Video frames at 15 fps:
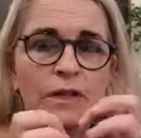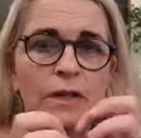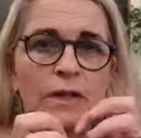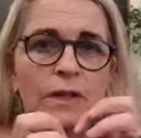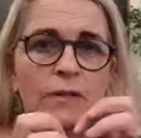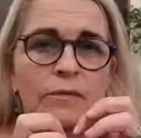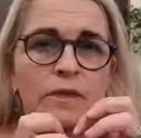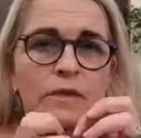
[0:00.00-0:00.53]

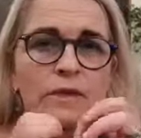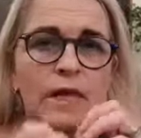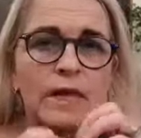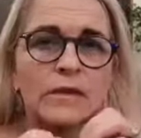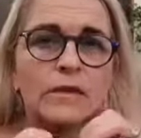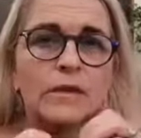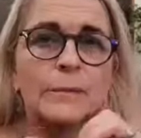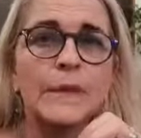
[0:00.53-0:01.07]
we
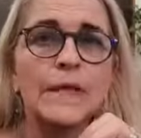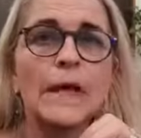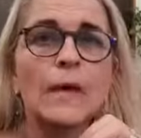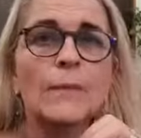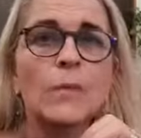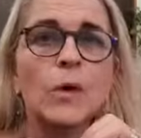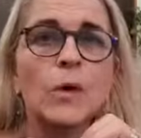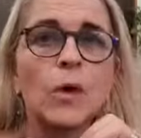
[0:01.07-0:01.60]
started to
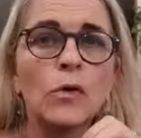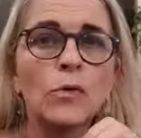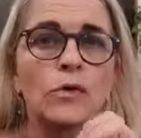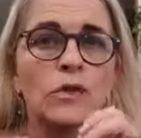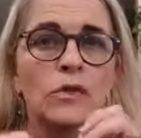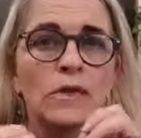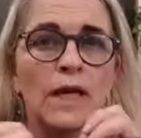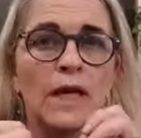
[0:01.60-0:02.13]
become
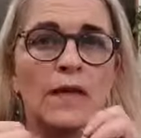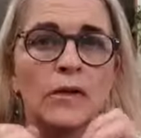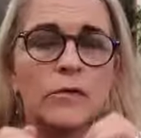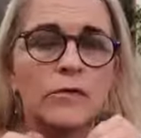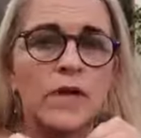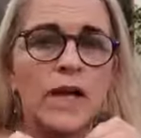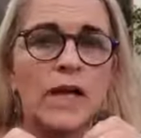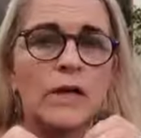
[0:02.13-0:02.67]
conscious and
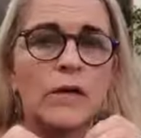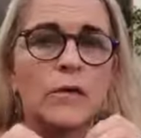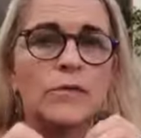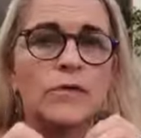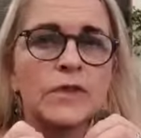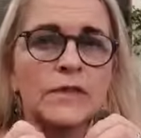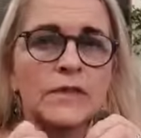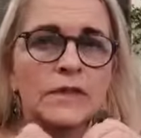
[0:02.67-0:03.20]
aware of
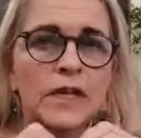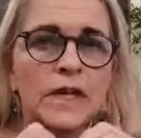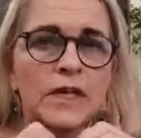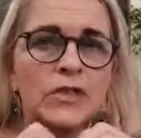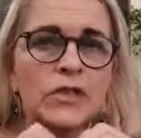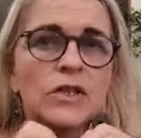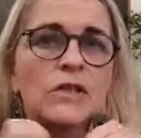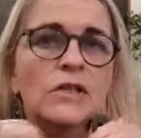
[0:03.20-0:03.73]

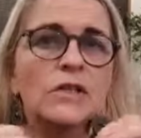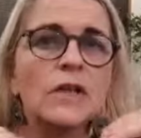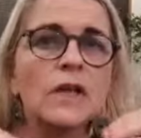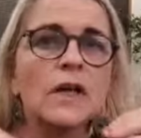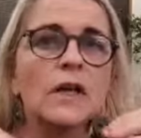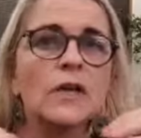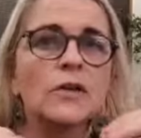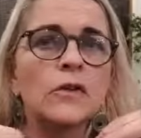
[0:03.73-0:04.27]
sensations.
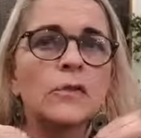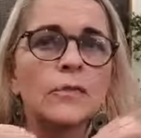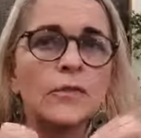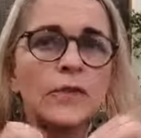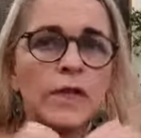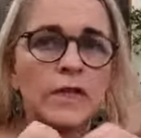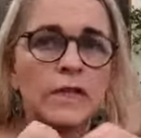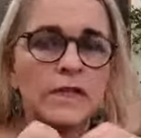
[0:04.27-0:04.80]
The
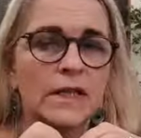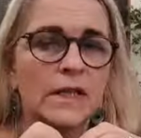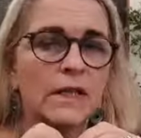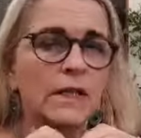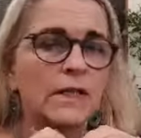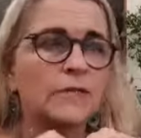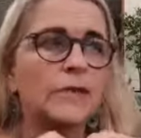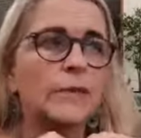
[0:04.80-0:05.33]
first thing
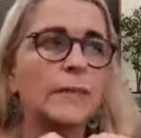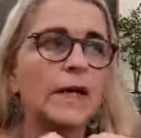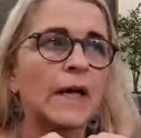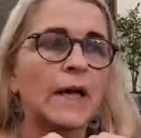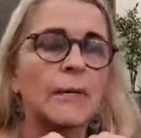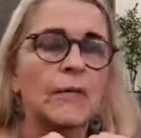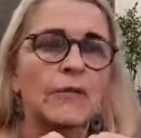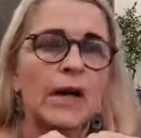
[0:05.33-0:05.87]
that we
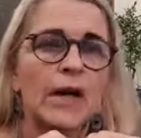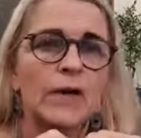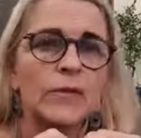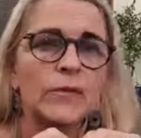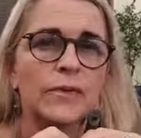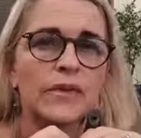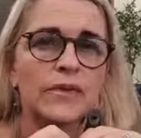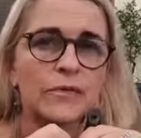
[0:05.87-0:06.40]
become aware
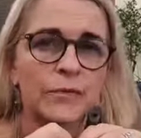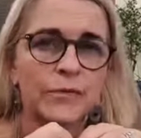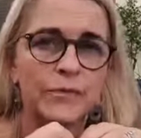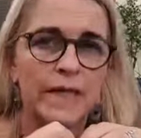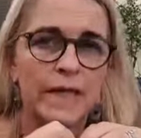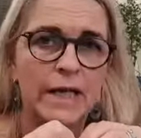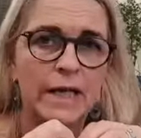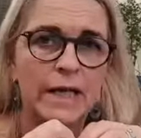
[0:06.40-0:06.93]
of is
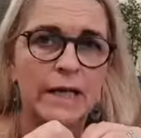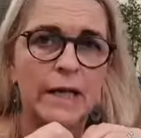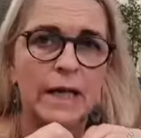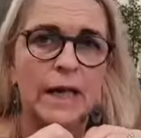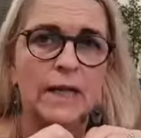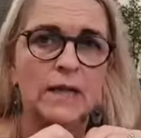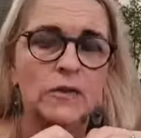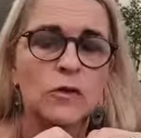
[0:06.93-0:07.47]
fear,
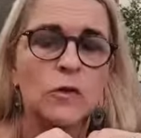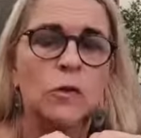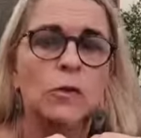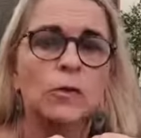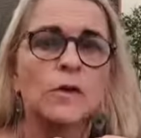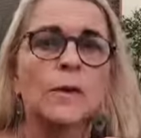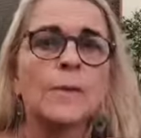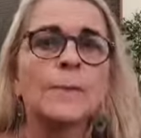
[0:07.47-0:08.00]
and it's
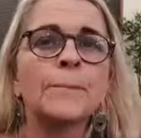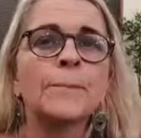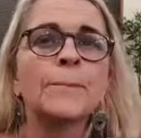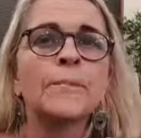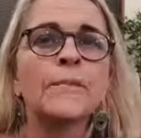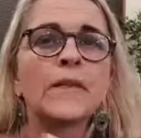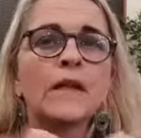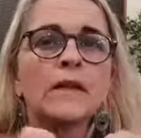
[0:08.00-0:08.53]
called
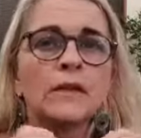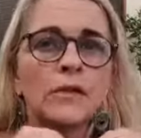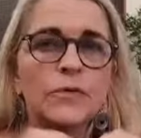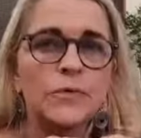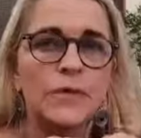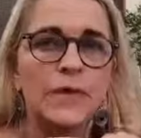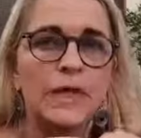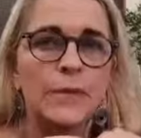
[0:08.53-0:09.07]
the
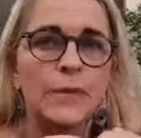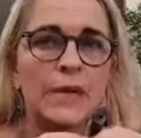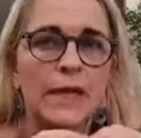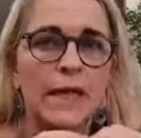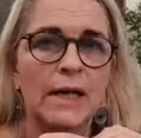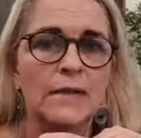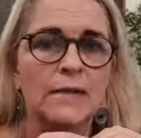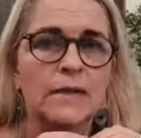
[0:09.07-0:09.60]
fear
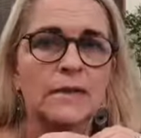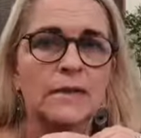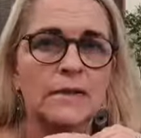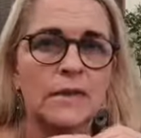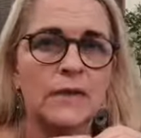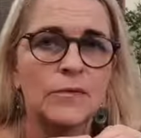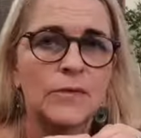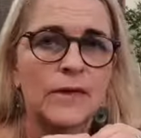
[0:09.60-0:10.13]
paralysis
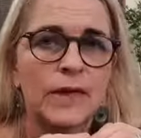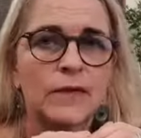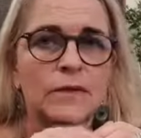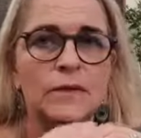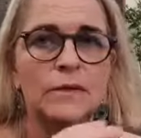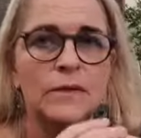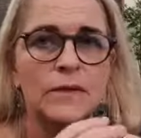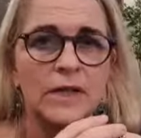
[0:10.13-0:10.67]

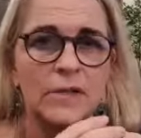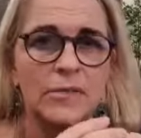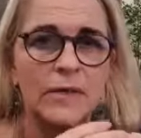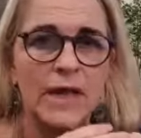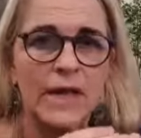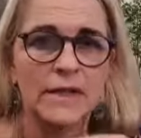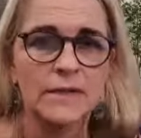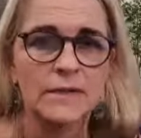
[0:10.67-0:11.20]

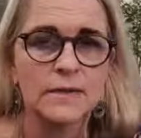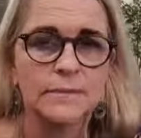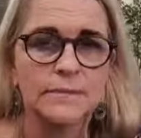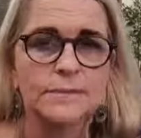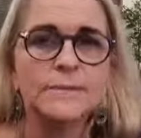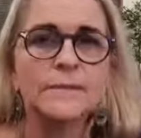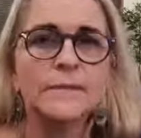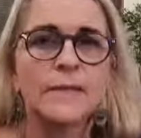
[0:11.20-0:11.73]
reflex.
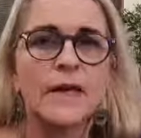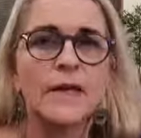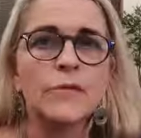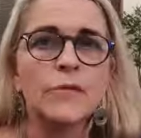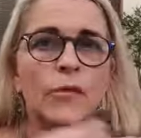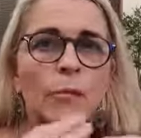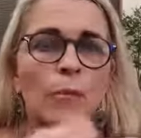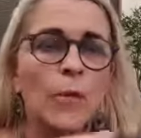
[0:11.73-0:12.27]
And
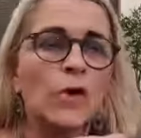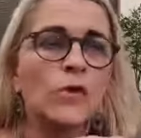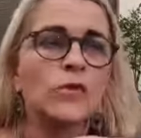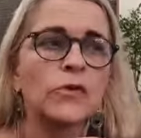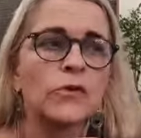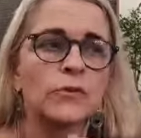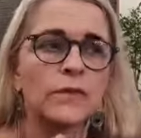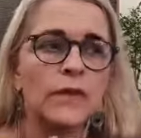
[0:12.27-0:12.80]
for
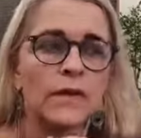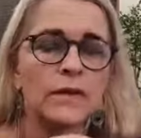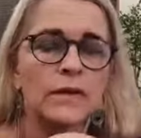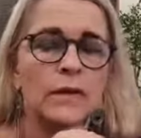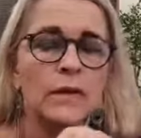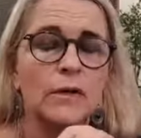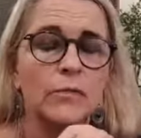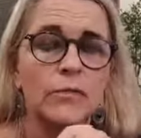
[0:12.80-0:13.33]
most of that,
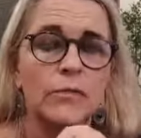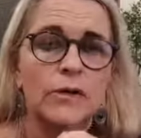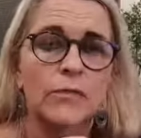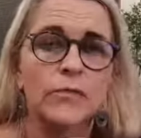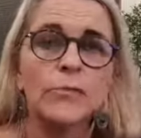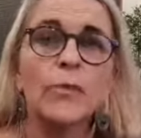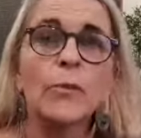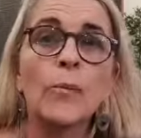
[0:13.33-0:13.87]

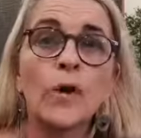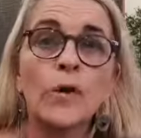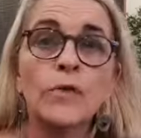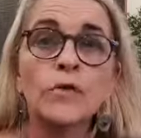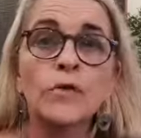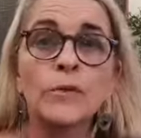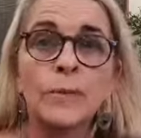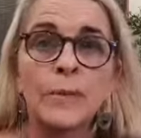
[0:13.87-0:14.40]
for
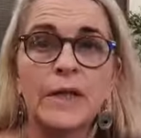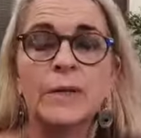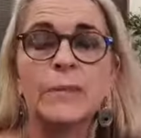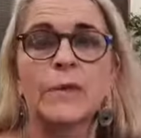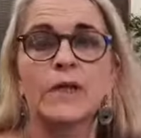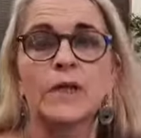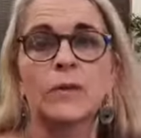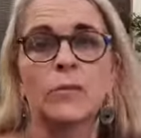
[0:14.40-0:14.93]
most
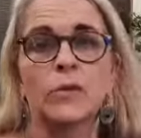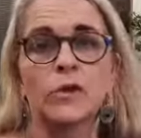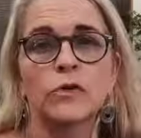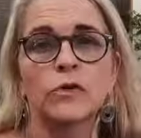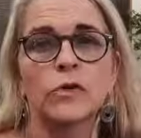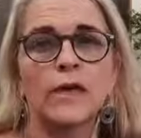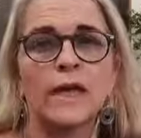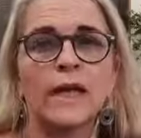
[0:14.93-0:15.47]
people in the world
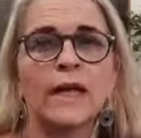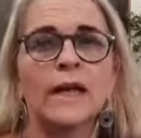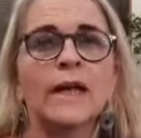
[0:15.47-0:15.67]
today,